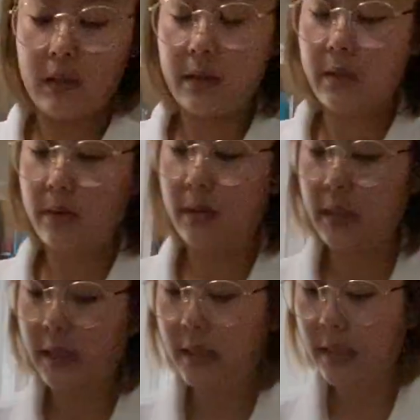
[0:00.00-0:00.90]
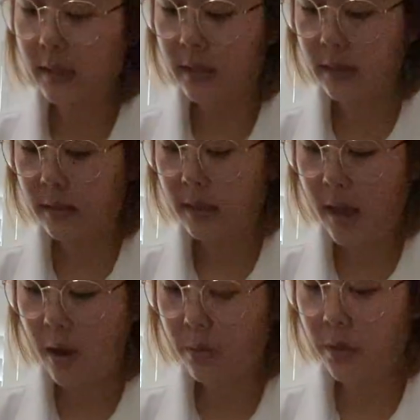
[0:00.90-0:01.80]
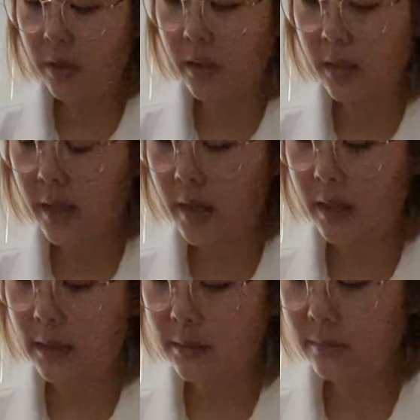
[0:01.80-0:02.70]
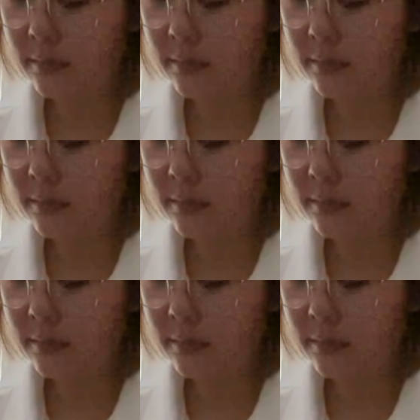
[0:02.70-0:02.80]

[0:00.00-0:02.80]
So clean it outward again.